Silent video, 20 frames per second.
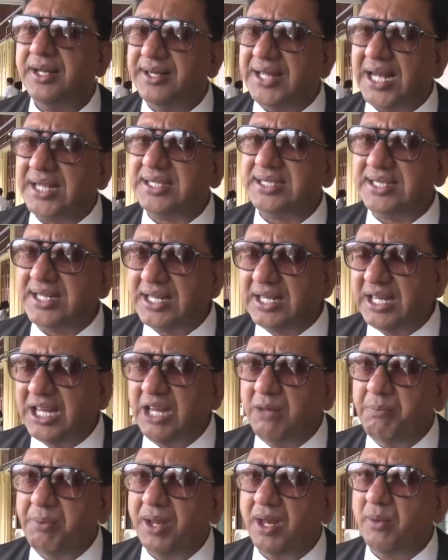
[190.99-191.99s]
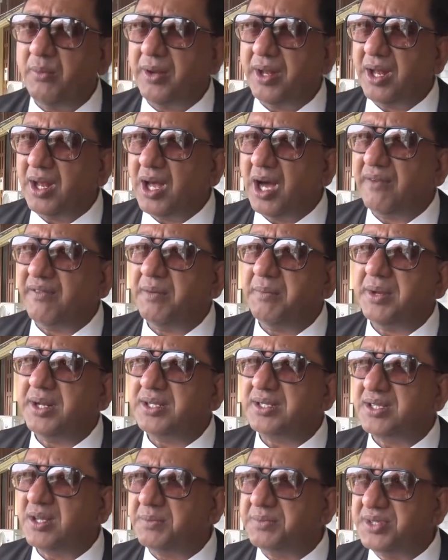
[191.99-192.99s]
That is in keeping with the
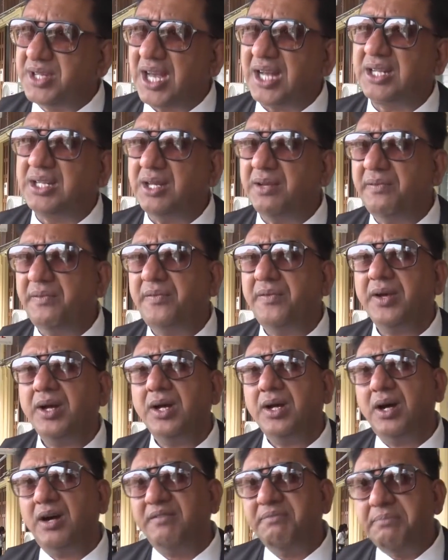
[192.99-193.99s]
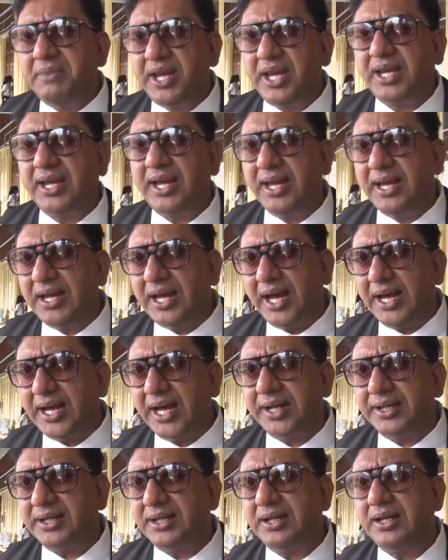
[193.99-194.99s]
government's objective of making
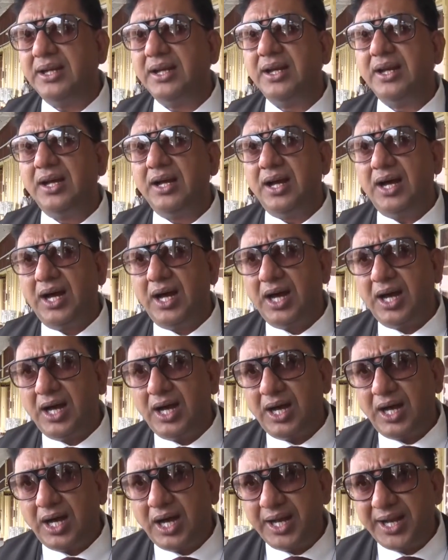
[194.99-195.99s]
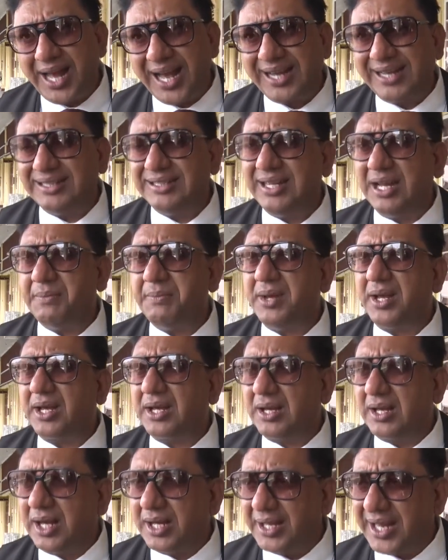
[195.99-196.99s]
Guyana an academic
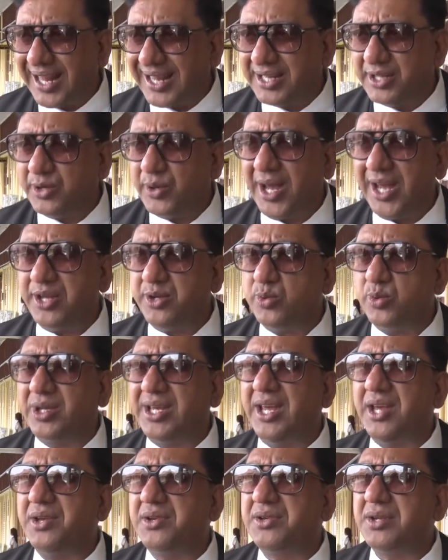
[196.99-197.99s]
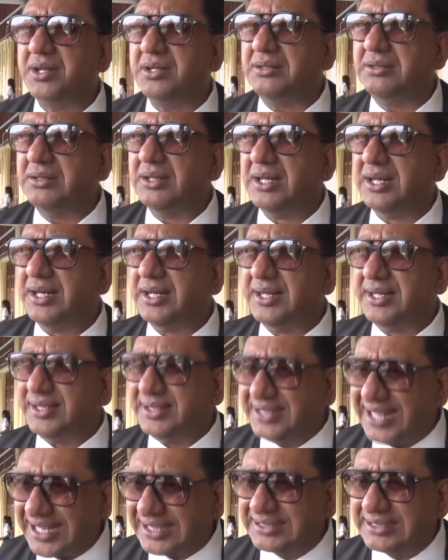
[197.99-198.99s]
and education
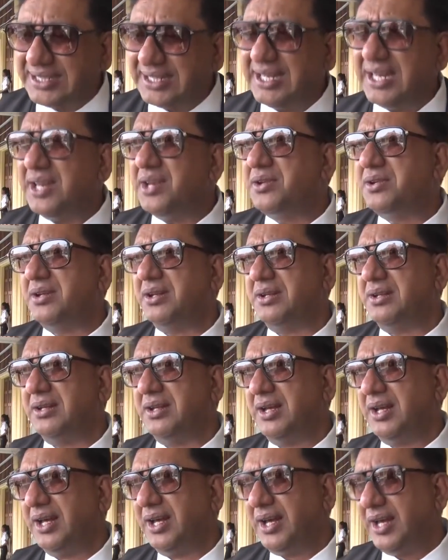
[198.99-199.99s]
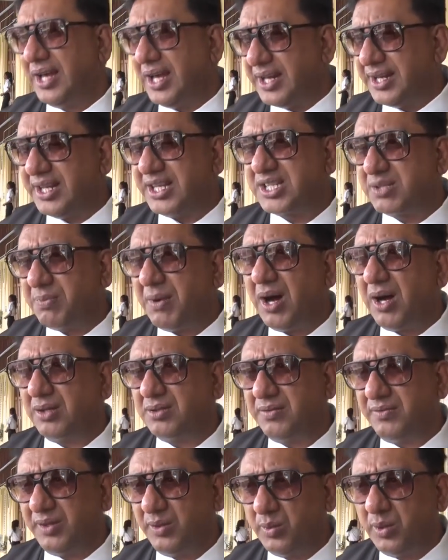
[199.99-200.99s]
destination in this
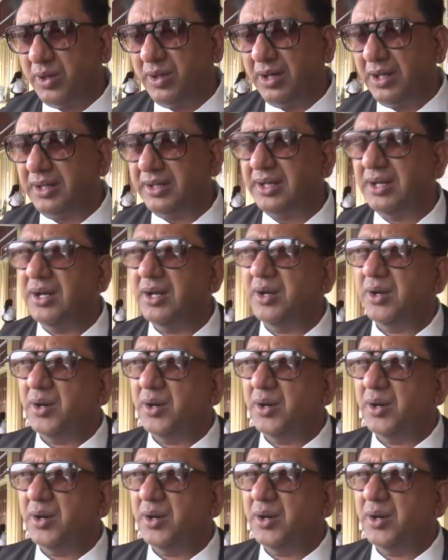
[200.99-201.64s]
part of the world.